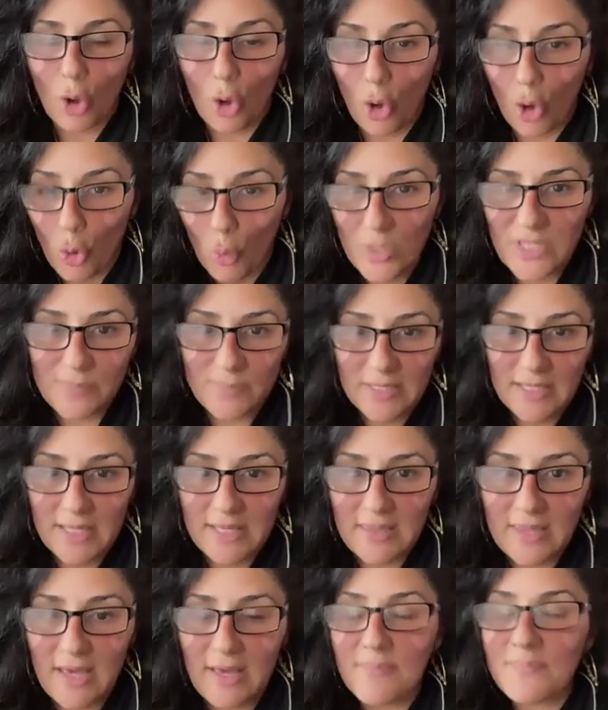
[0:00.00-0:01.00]
Always been
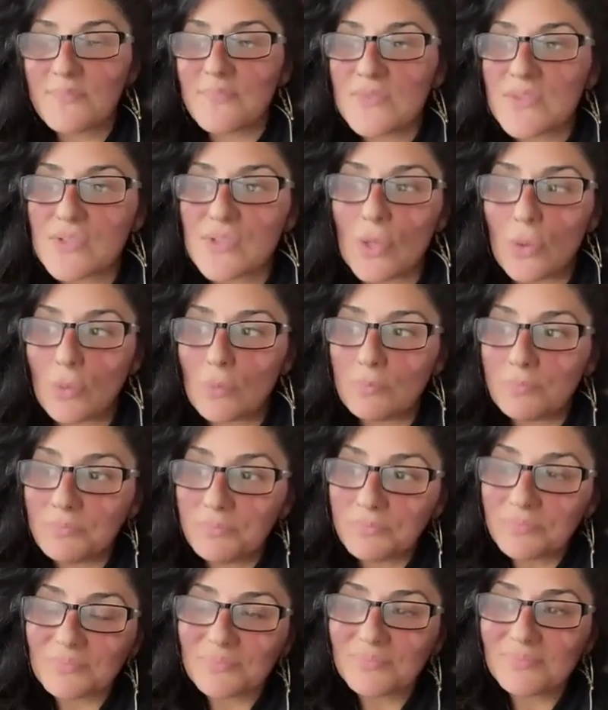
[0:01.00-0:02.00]
like that. So
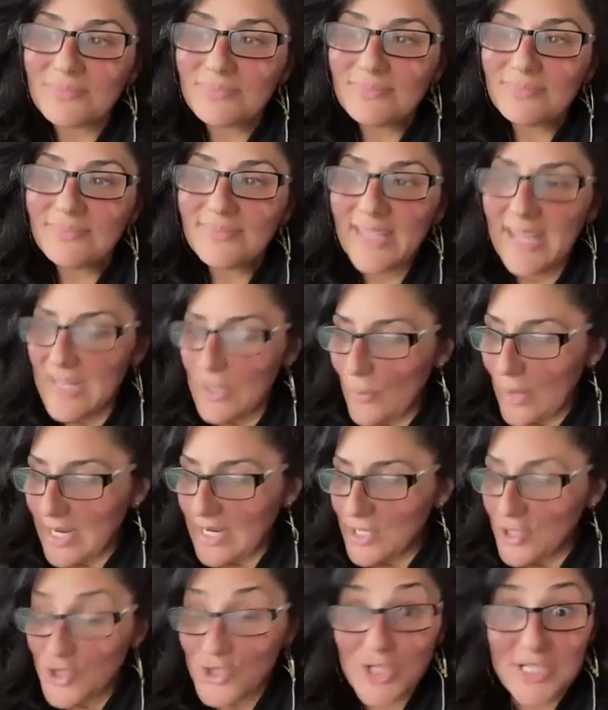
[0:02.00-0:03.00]

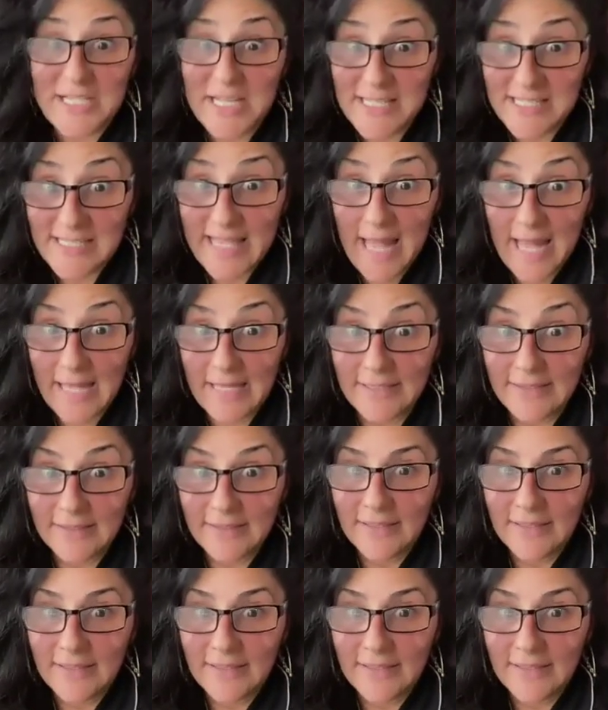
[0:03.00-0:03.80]
anyway, she does that.